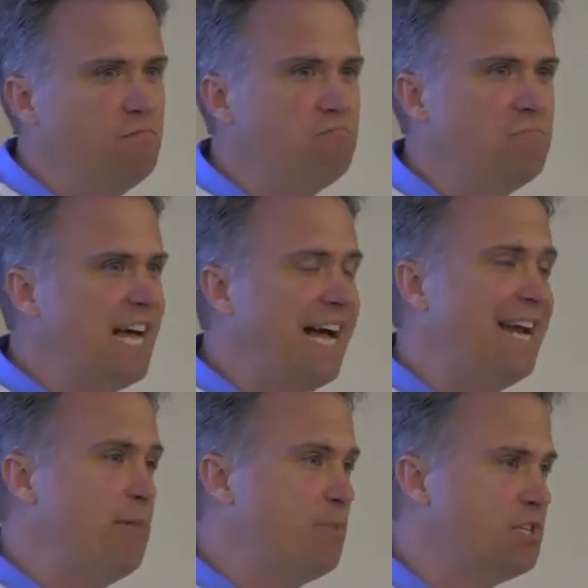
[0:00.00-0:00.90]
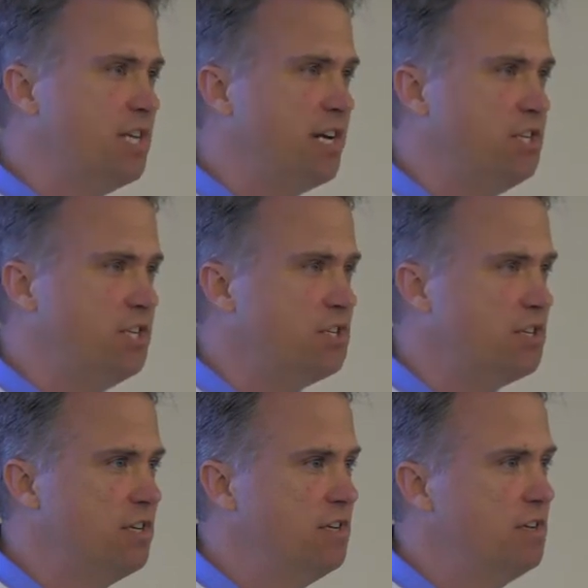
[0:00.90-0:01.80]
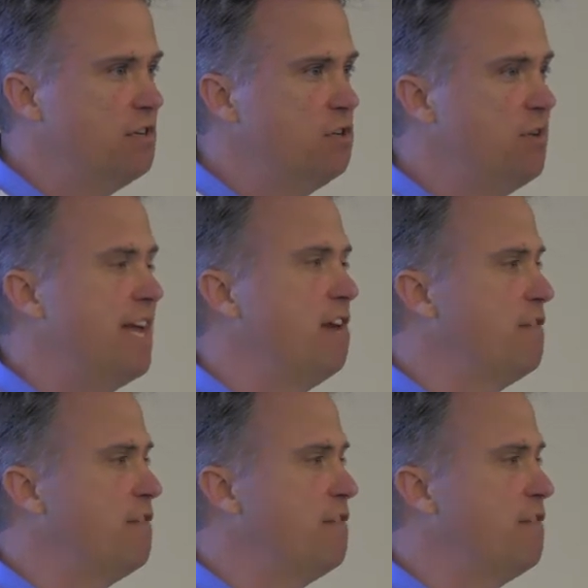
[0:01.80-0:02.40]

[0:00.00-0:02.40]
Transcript: Tiny percentages to end